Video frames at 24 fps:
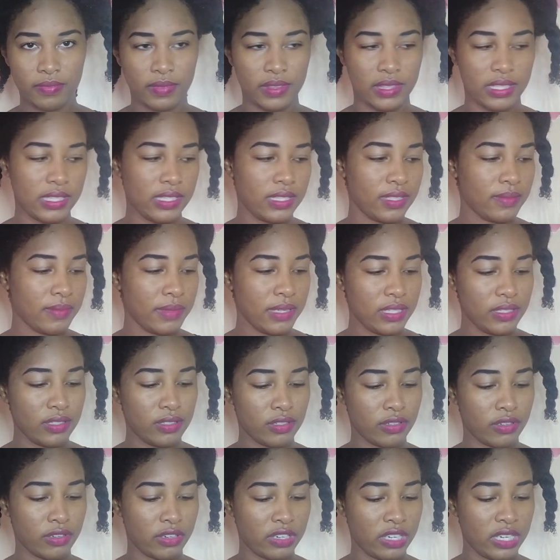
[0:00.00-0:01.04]
This
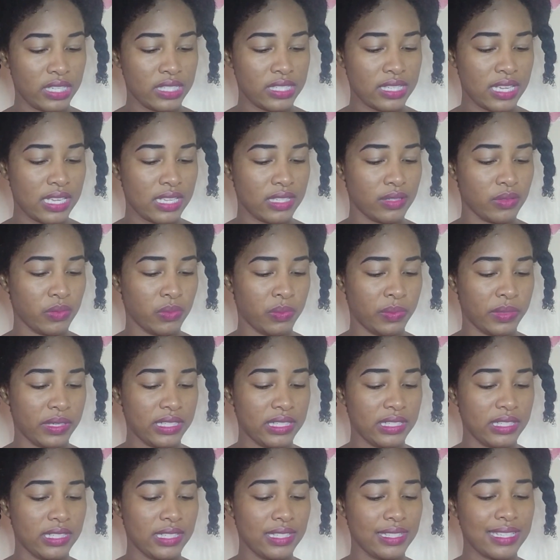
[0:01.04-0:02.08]
smells great as
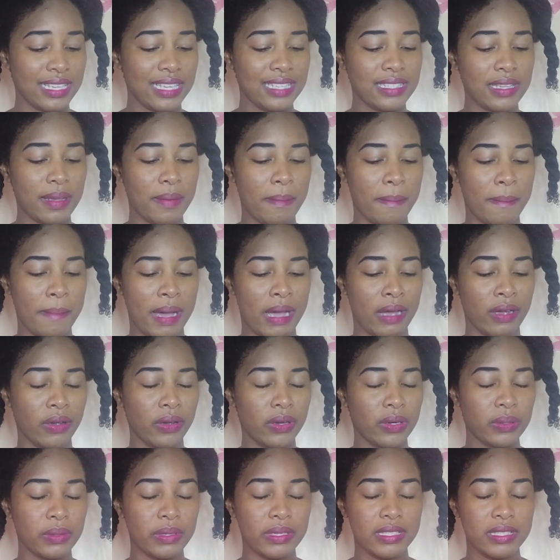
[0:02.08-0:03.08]
well. This has a mangoey